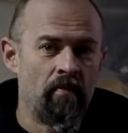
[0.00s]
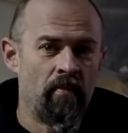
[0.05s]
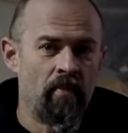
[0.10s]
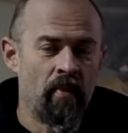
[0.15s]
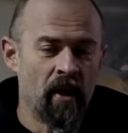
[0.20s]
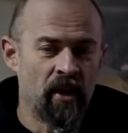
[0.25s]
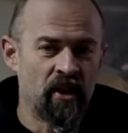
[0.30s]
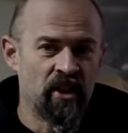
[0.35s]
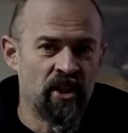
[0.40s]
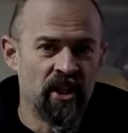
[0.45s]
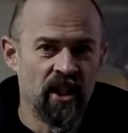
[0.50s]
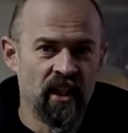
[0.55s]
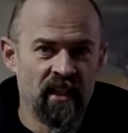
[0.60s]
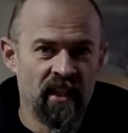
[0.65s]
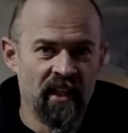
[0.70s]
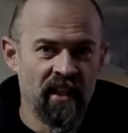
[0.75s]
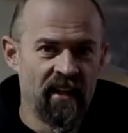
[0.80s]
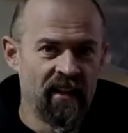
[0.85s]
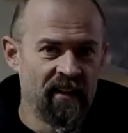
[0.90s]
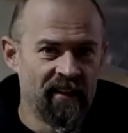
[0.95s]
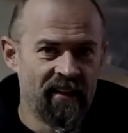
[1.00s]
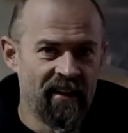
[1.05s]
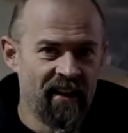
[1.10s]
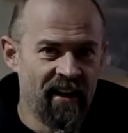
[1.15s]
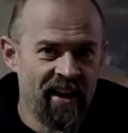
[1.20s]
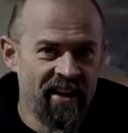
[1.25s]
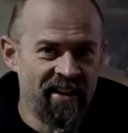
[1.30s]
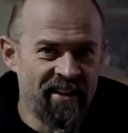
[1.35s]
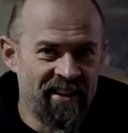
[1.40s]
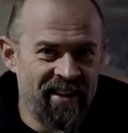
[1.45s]
But she didn't
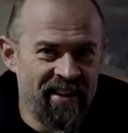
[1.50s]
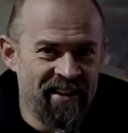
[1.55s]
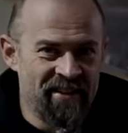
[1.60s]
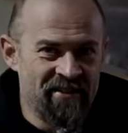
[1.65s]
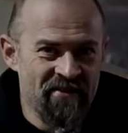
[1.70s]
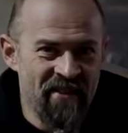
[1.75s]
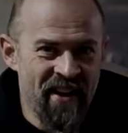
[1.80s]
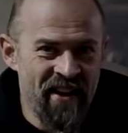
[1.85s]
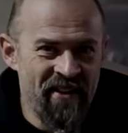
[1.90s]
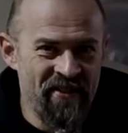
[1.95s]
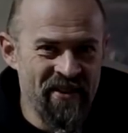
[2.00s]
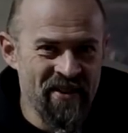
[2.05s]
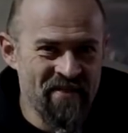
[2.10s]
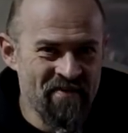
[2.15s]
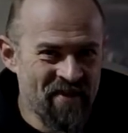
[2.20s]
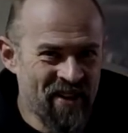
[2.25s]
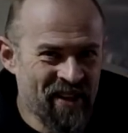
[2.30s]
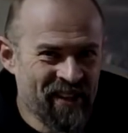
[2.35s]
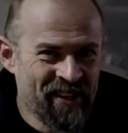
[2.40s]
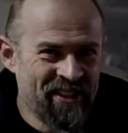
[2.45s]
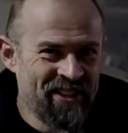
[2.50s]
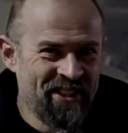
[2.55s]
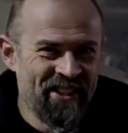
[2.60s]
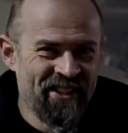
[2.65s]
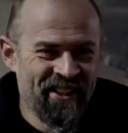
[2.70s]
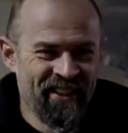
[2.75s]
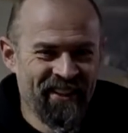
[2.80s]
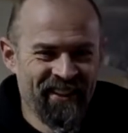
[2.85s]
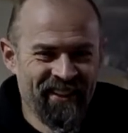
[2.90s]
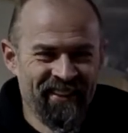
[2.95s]
like it very
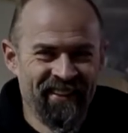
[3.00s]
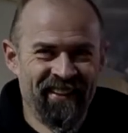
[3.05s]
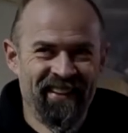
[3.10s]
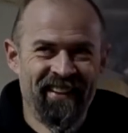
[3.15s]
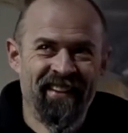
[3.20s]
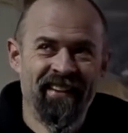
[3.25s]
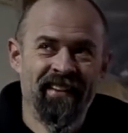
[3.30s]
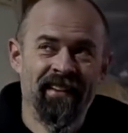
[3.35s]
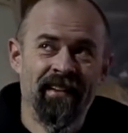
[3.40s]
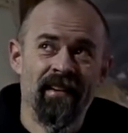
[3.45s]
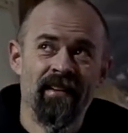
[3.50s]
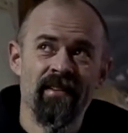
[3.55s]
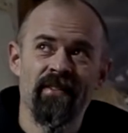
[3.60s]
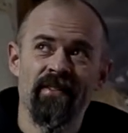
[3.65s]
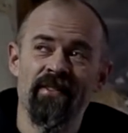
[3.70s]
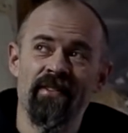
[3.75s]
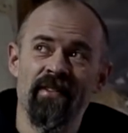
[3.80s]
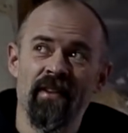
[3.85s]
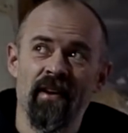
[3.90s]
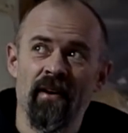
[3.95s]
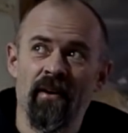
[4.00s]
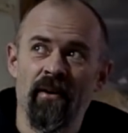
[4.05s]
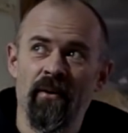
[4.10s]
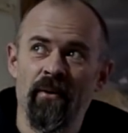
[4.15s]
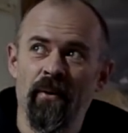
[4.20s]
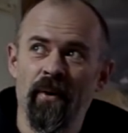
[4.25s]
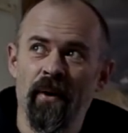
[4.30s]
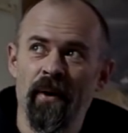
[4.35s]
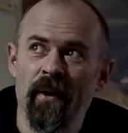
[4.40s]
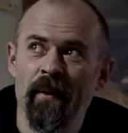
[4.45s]
much,
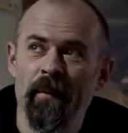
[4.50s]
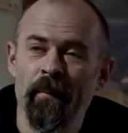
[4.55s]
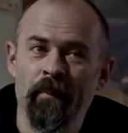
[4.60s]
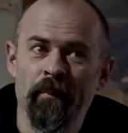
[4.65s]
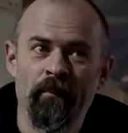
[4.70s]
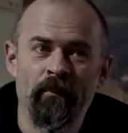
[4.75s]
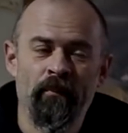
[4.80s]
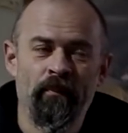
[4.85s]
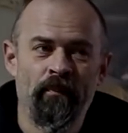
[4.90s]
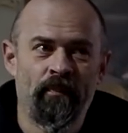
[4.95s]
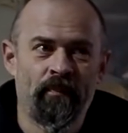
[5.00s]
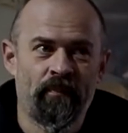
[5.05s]
so